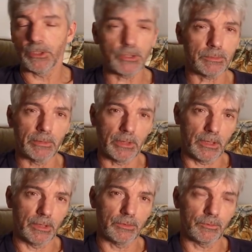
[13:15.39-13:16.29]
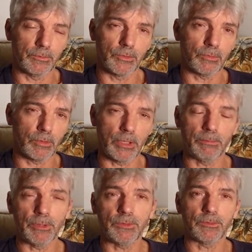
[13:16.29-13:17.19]
Ishmaelites for 20
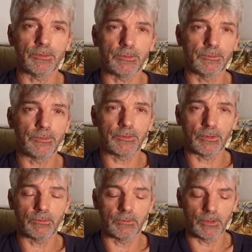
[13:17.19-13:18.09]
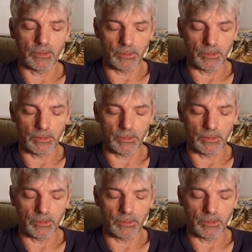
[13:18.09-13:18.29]
pieces of silver.